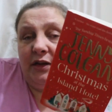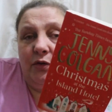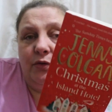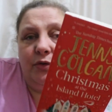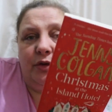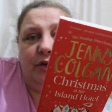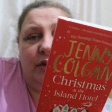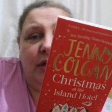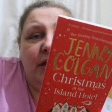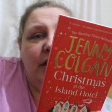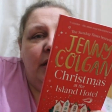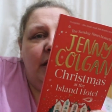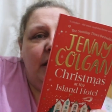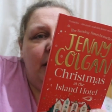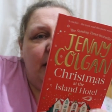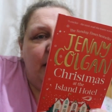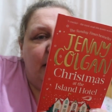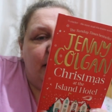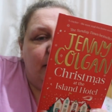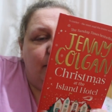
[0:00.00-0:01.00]
Colgan
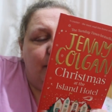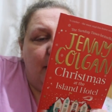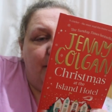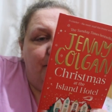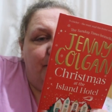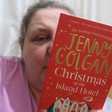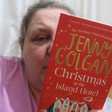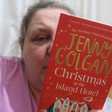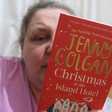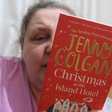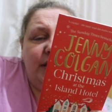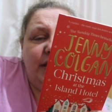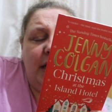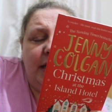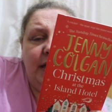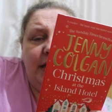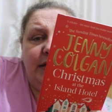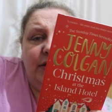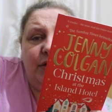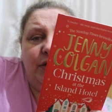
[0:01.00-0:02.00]
as well. On the
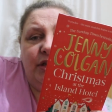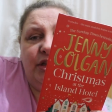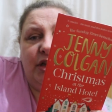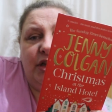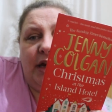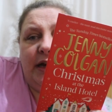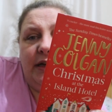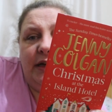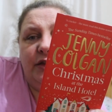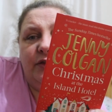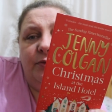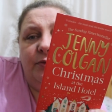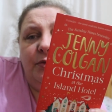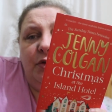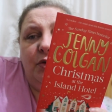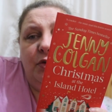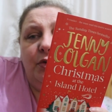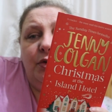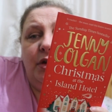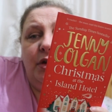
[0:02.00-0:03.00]
tiny Scottish island of
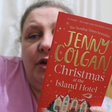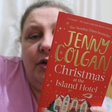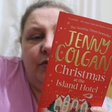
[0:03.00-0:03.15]
Mure,